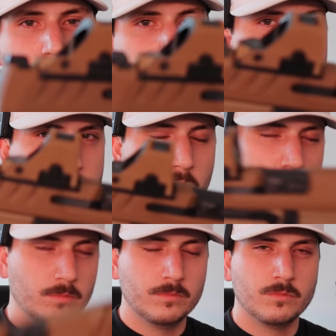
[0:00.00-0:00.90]
These
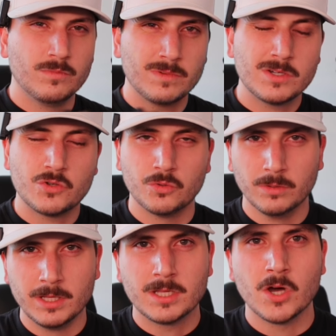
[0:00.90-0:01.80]
don't
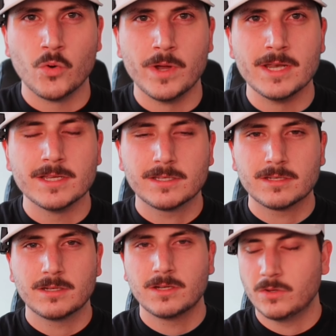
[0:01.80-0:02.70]
truly
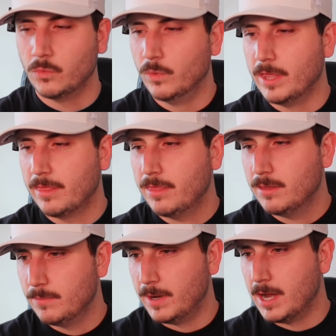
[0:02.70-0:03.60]
co-witness
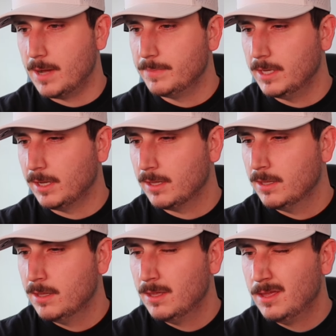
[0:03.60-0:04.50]
with my optic,
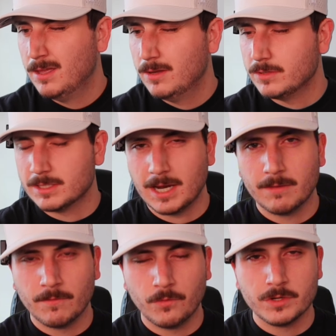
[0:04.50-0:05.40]
just kind
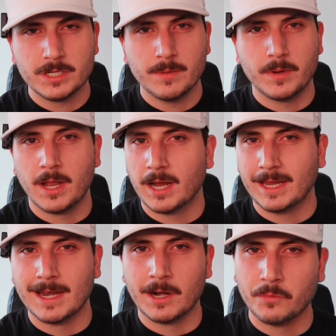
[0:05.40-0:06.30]
of unfortunate. But
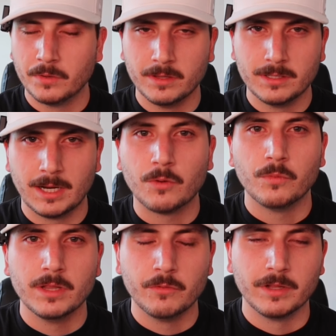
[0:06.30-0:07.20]
again, I don't
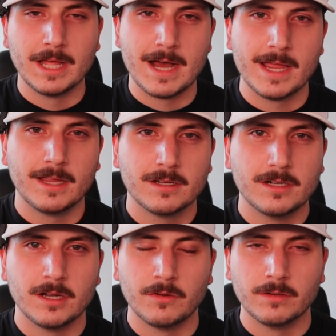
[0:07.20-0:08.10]
really rely
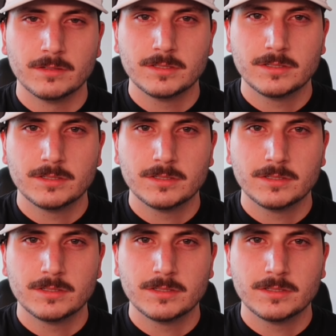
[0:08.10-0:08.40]
on